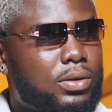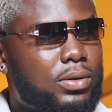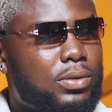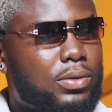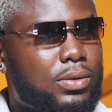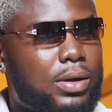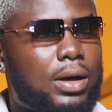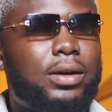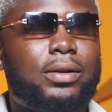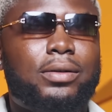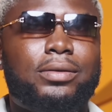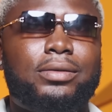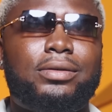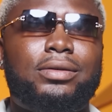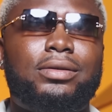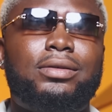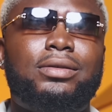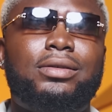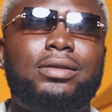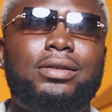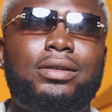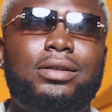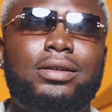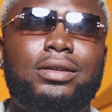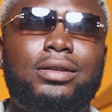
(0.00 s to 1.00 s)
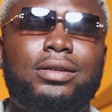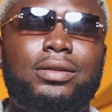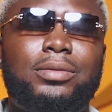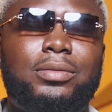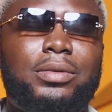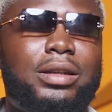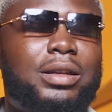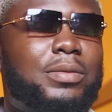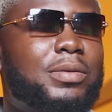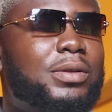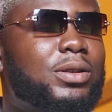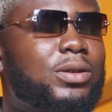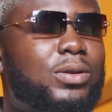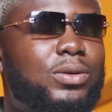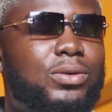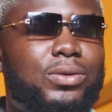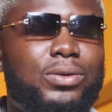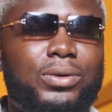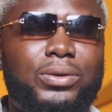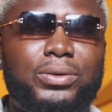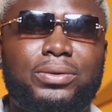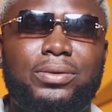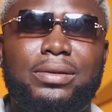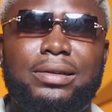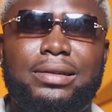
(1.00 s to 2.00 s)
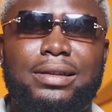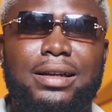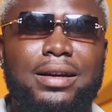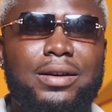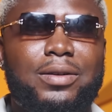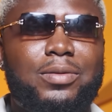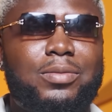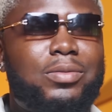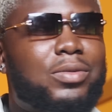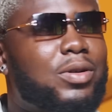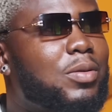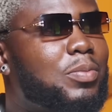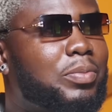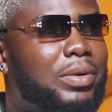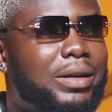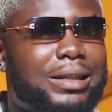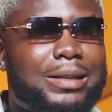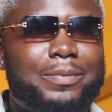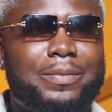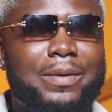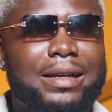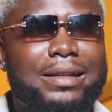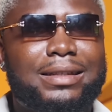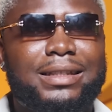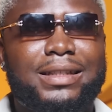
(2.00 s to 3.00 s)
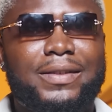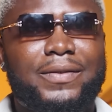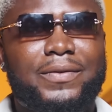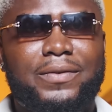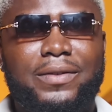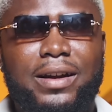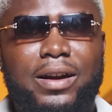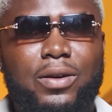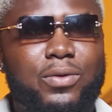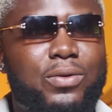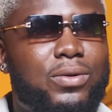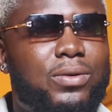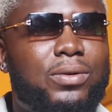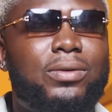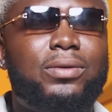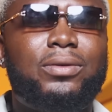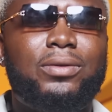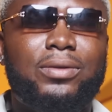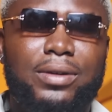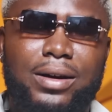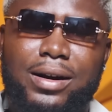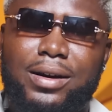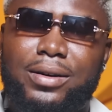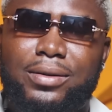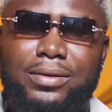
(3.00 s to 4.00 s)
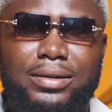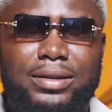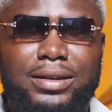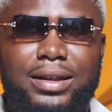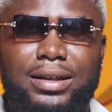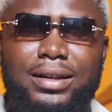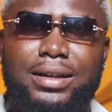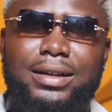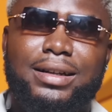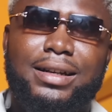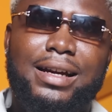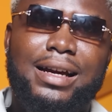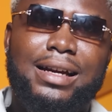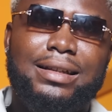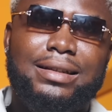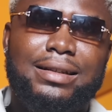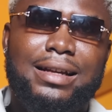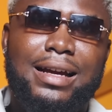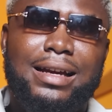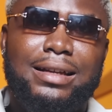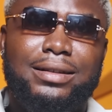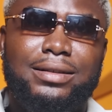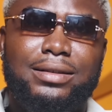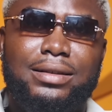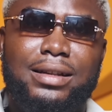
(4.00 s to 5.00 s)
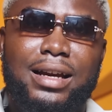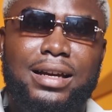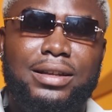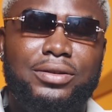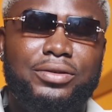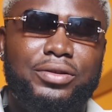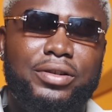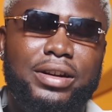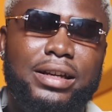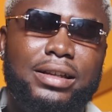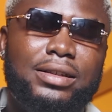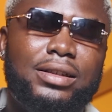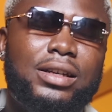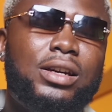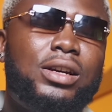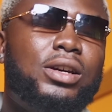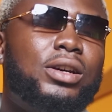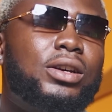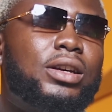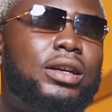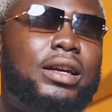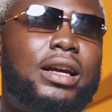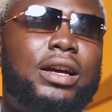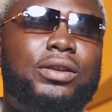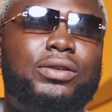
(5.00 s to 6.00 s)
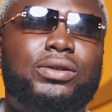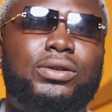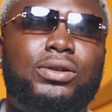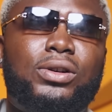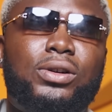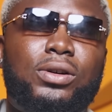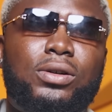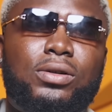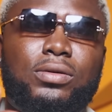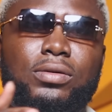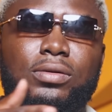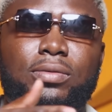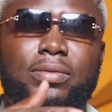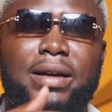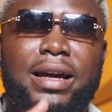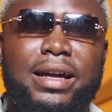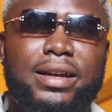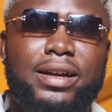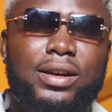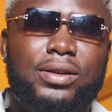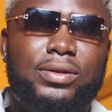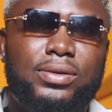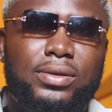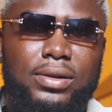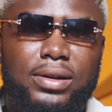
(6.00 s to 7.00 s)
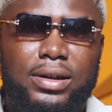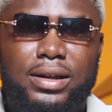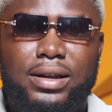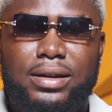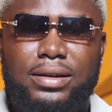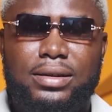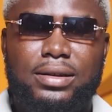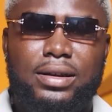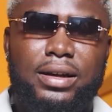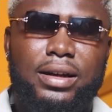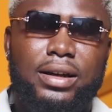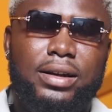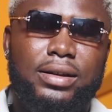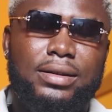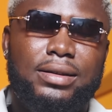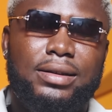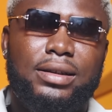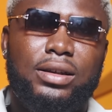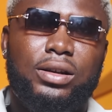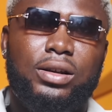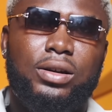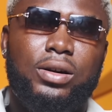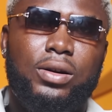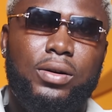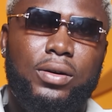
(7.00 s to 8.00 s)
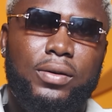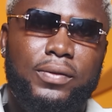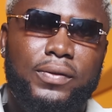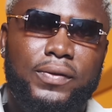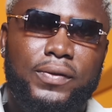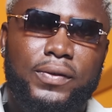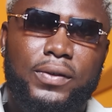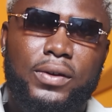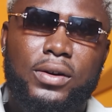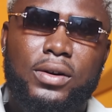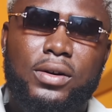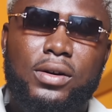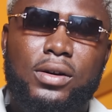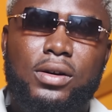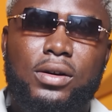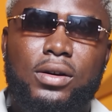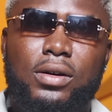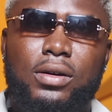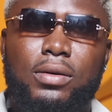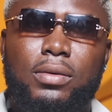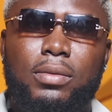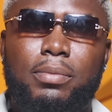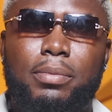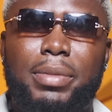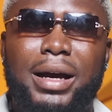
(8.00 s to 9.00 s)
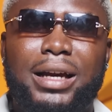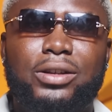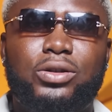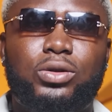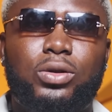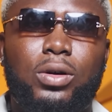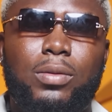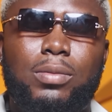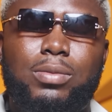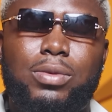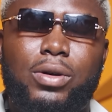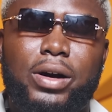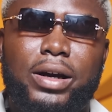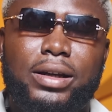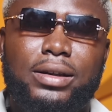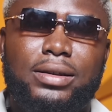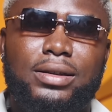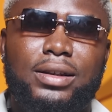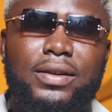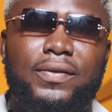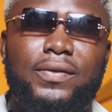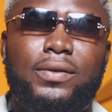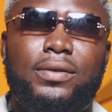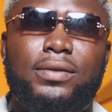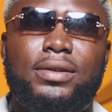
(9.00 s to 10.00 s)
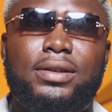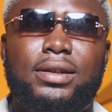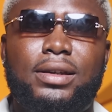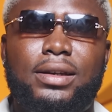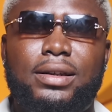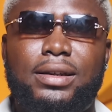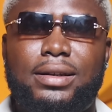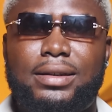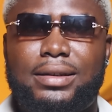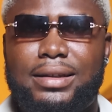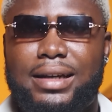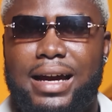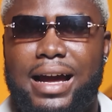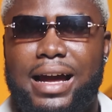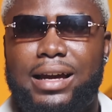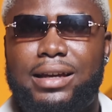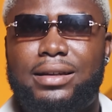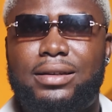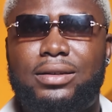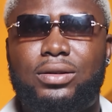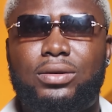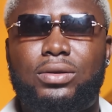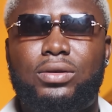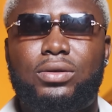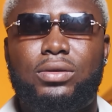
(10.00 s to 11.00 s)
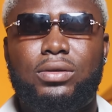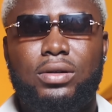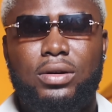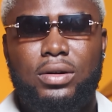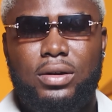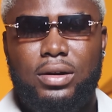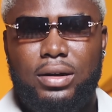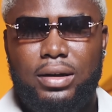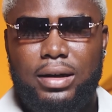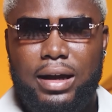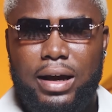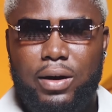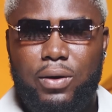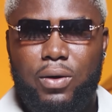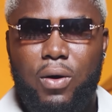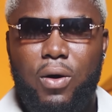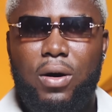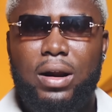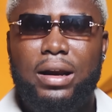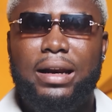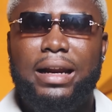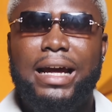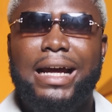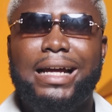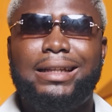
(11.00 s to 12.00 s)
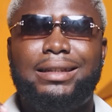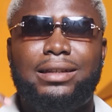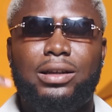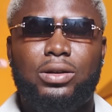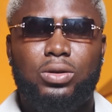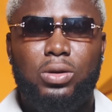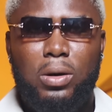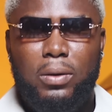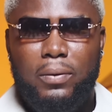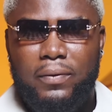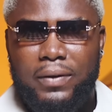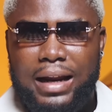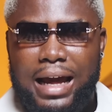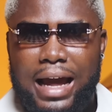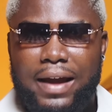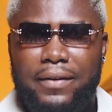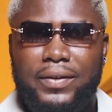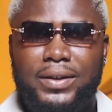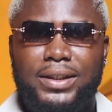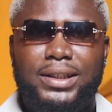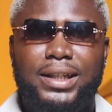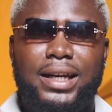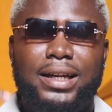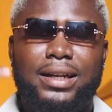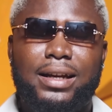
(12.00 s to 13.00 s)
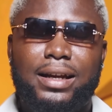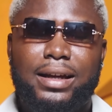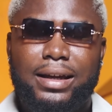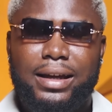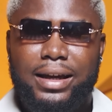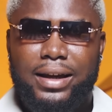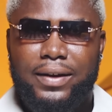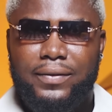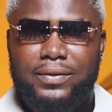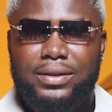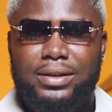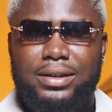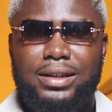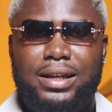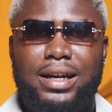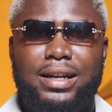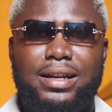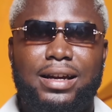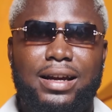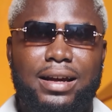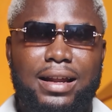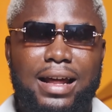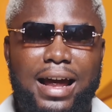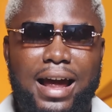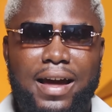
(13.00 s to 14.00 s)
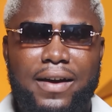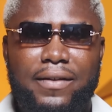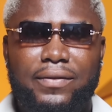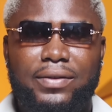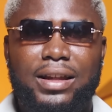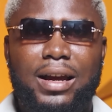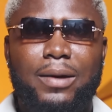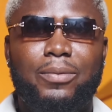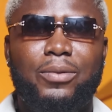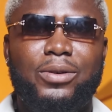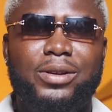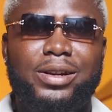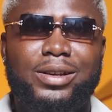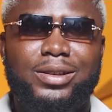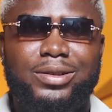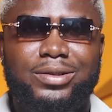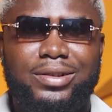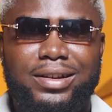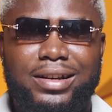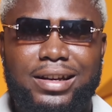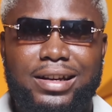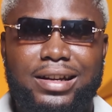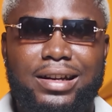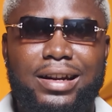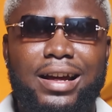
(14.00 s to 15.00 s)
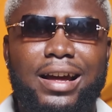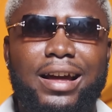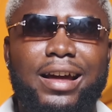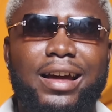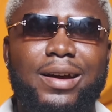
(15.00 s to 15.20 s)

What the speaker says: Wow. In so cool school perspective, echo. Wow, Charlie, that's great. Yeah, so my guest today is the CEO of BUSTOP Boys. If you see these guys like online, TikTok live, share their gifts, share their live, tap on the screen,